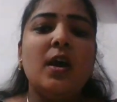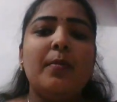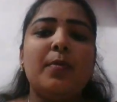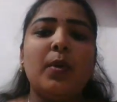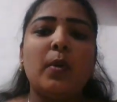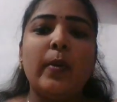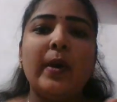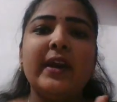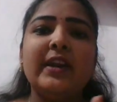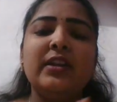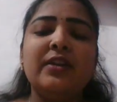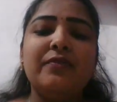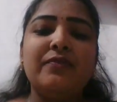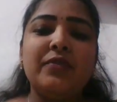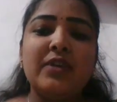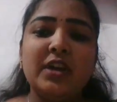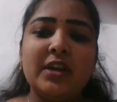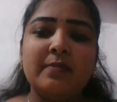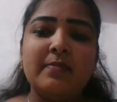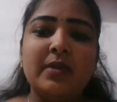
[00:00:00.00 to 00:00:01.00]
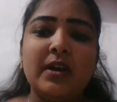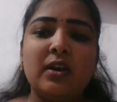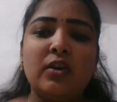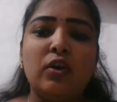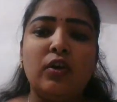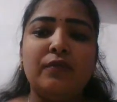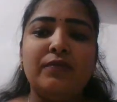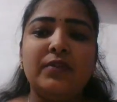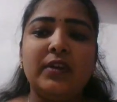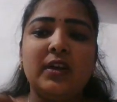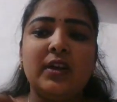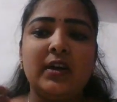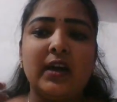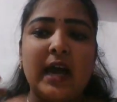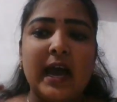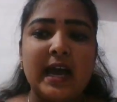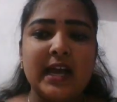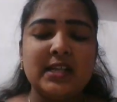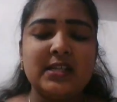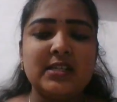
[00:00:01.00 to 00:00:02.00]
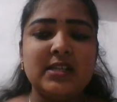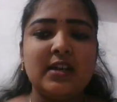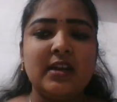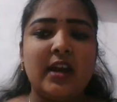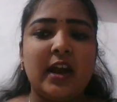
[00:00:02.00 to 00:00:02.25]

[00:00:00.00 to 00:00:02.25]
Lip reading: provide the feedback of the answer,